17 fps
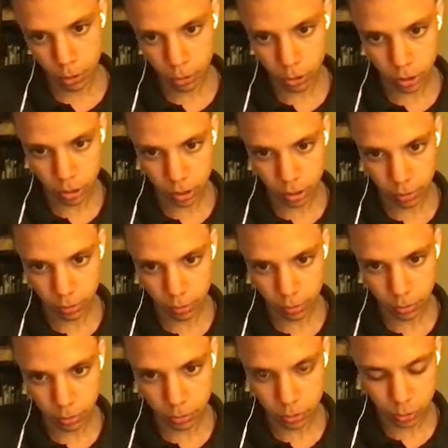but you can
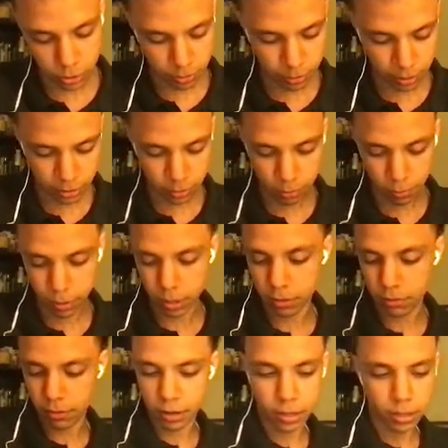switch it back to
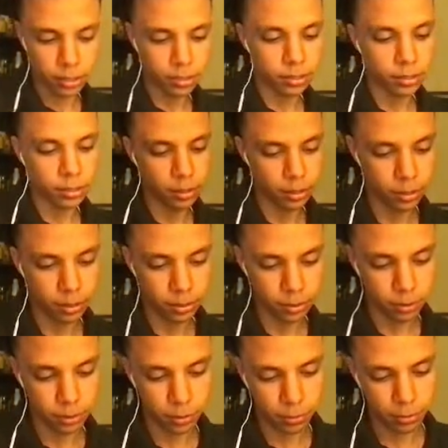polyphonic.
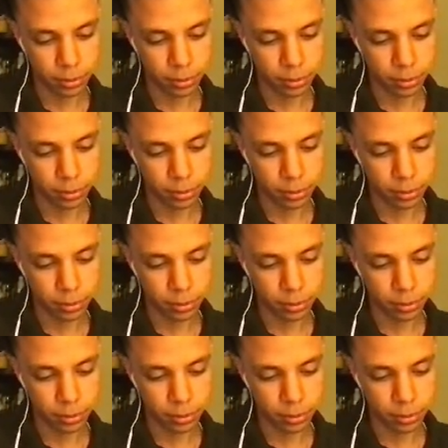I'll go